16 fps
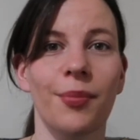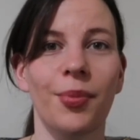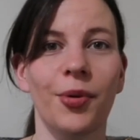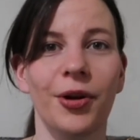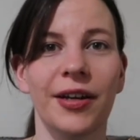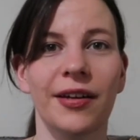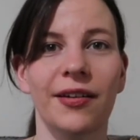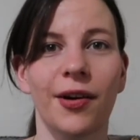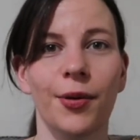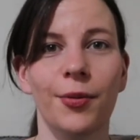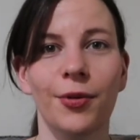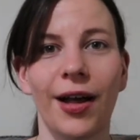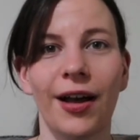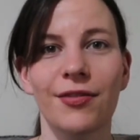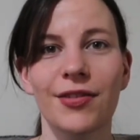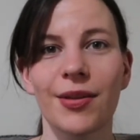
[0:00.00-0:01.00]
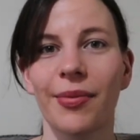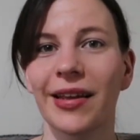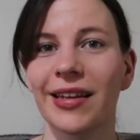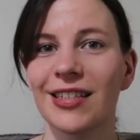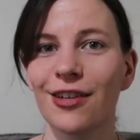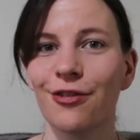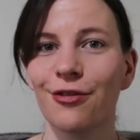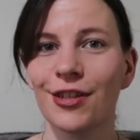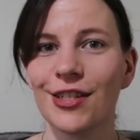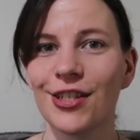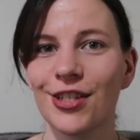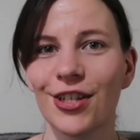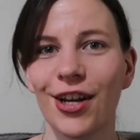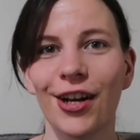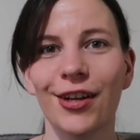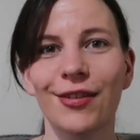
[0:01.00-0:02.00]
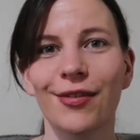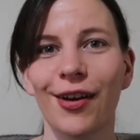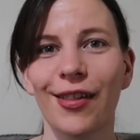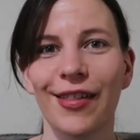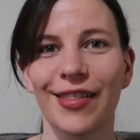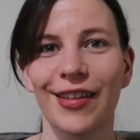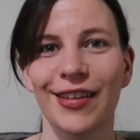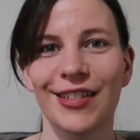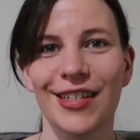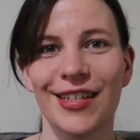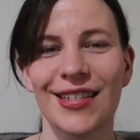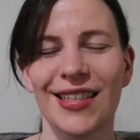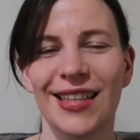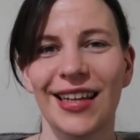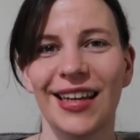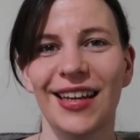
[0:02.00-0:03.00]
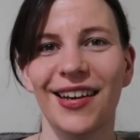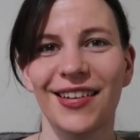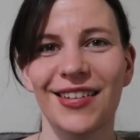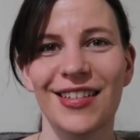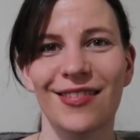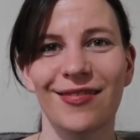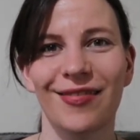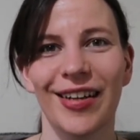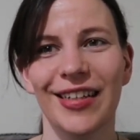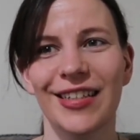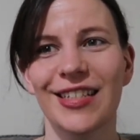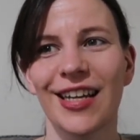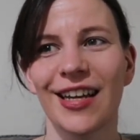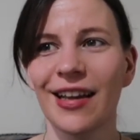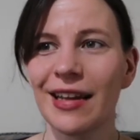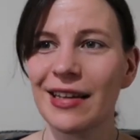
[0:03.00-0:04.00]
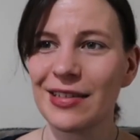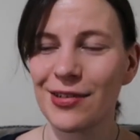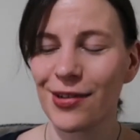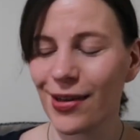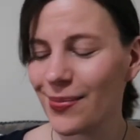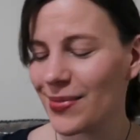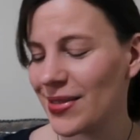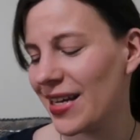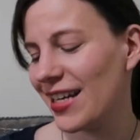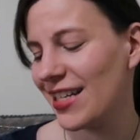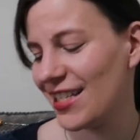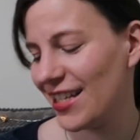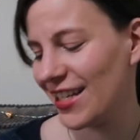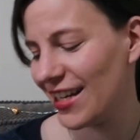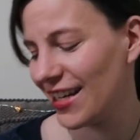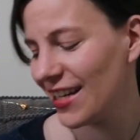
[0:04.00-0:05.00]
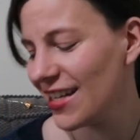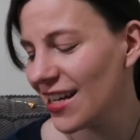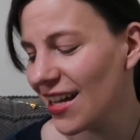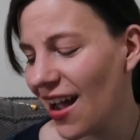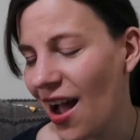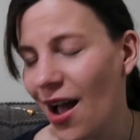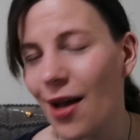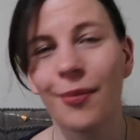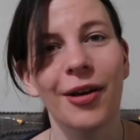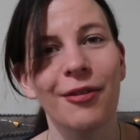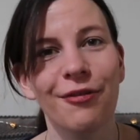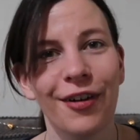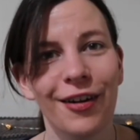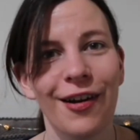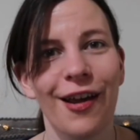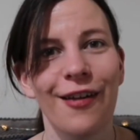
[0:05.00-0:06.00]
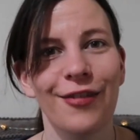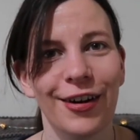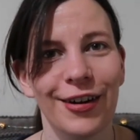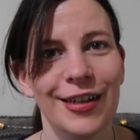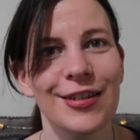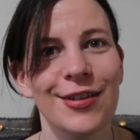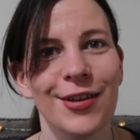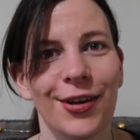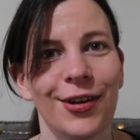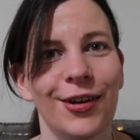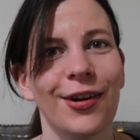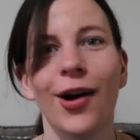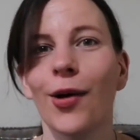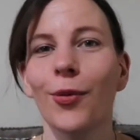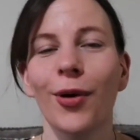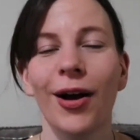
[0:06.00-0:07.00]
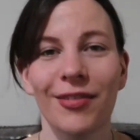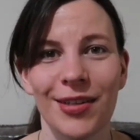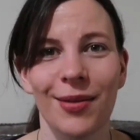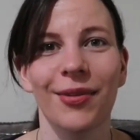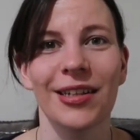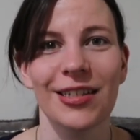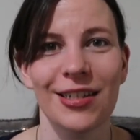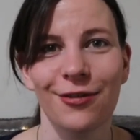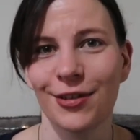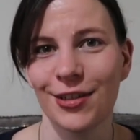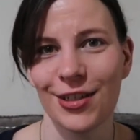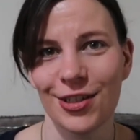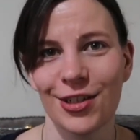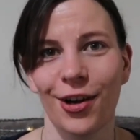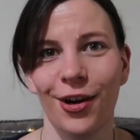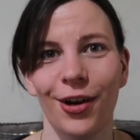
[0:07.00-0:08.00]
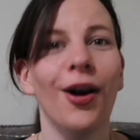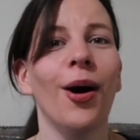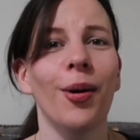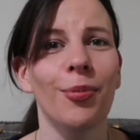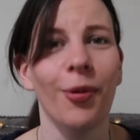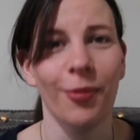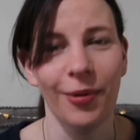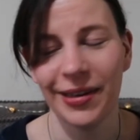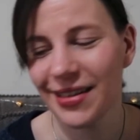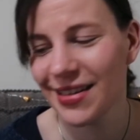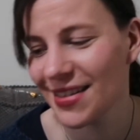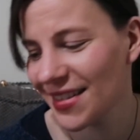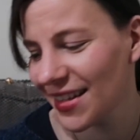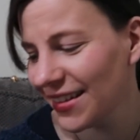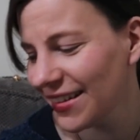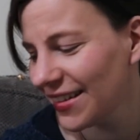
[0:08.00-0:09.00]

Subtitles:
point I will have something different to show rather than just the Garter Ridge stripe section. Very, very soon I will have something different to show, I promise.